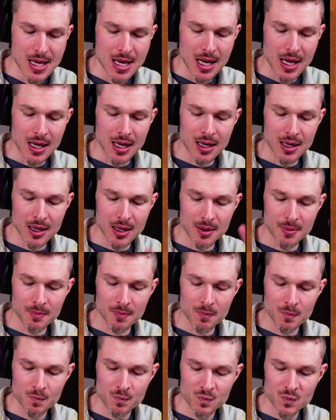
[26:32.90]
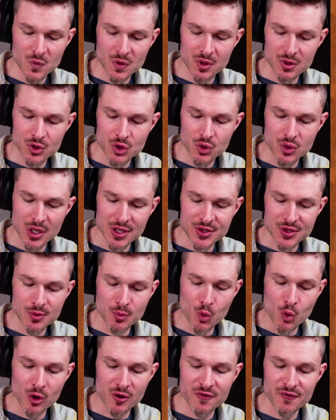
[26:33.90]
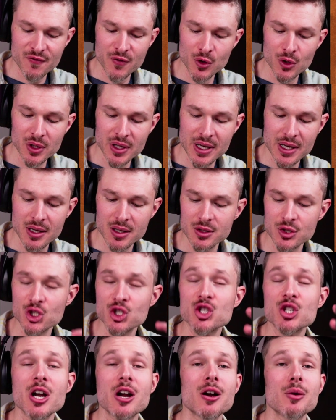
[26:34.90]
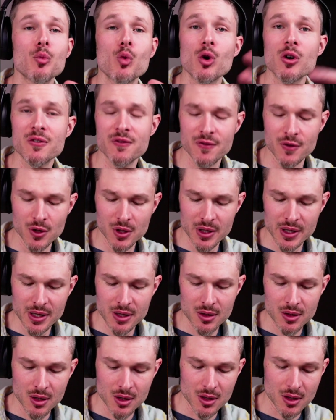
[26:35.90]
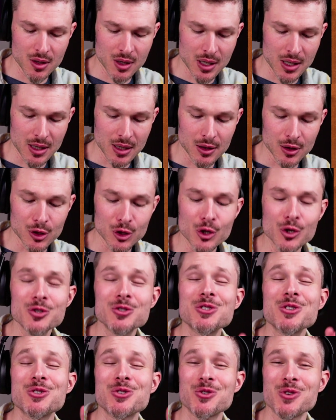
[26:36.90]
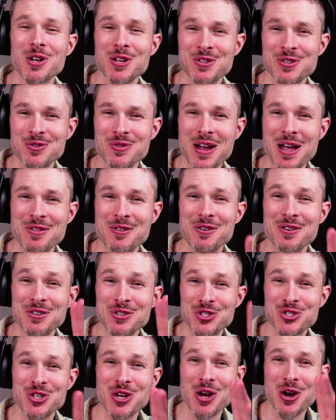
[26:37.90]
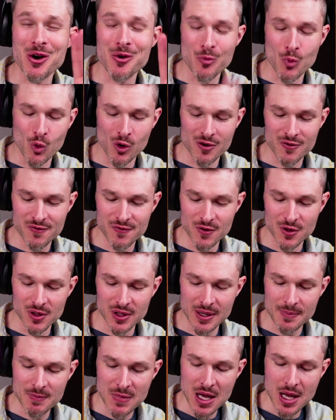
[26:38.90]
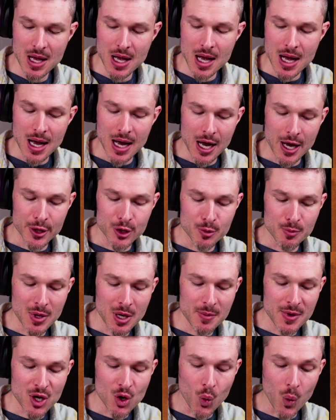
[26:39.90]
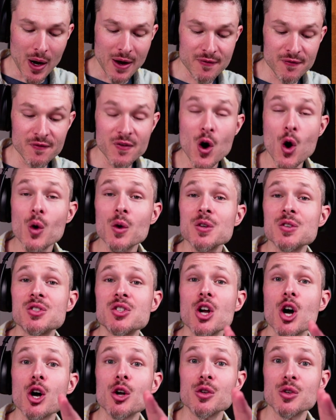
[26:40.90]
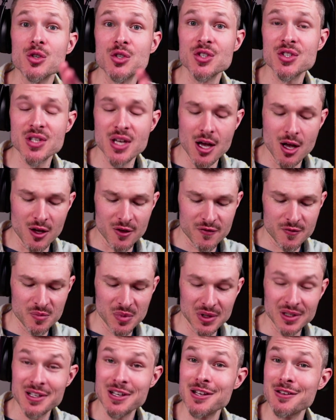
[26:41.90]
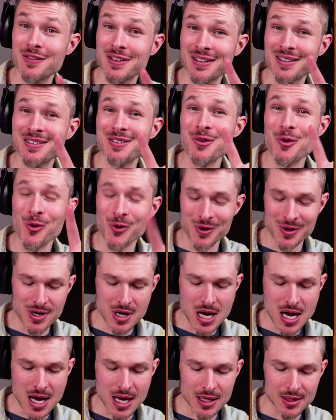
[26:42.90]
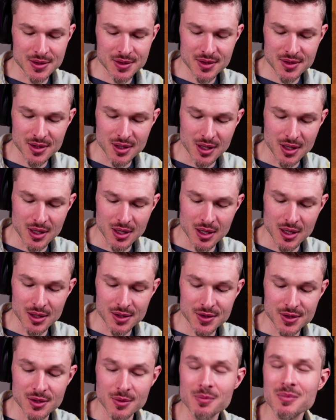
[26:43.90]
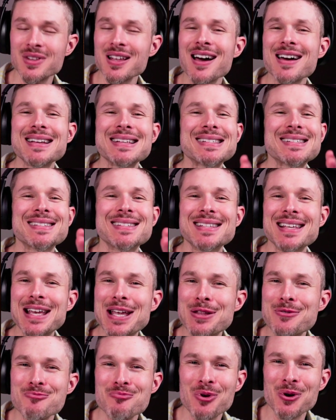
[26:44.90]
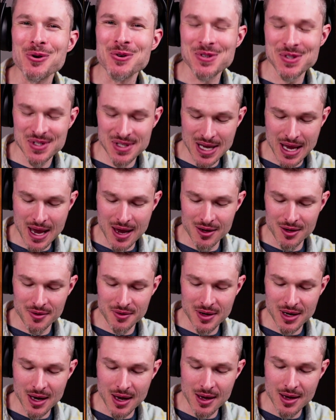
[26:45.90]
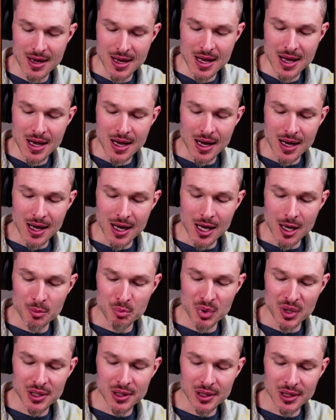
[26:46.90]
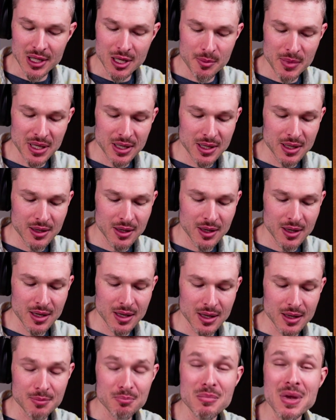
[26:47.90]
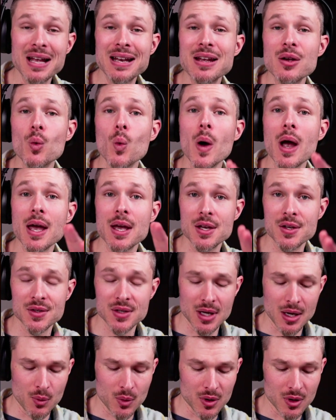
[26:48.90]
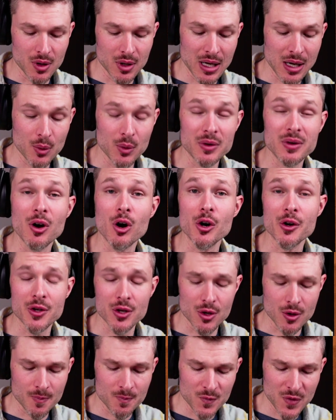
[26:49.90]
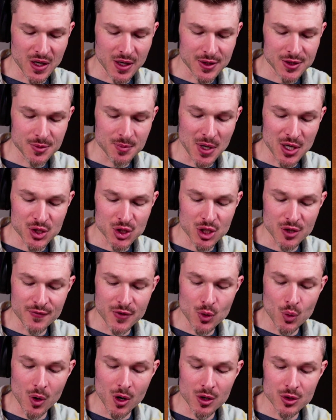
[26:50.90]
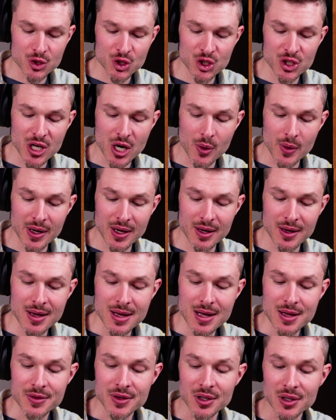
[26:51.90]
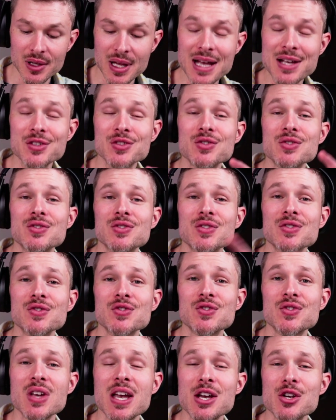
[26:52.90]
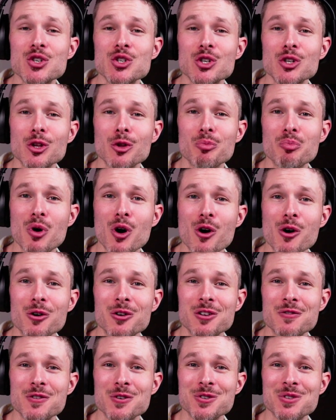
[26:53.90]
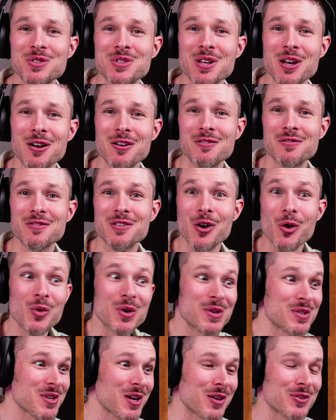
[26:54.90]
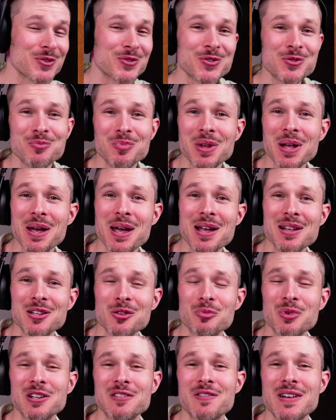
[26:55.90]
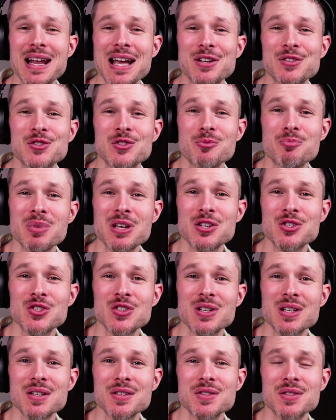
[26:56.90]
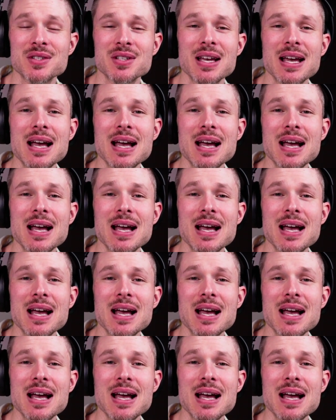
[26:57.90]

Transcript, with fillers: Um... Trust more fully, share more fully, or uh, learn to trust rather and share more fully. Uh, you may be quite focused on yourself, believe it or not. Uh, so not a sin per se, okay, uh, but limiting in many ways, I would, I would argue, uh, especially if you aren't sharing the less sensational part of yourself. You're always on display, a little bit of an exhibitionist.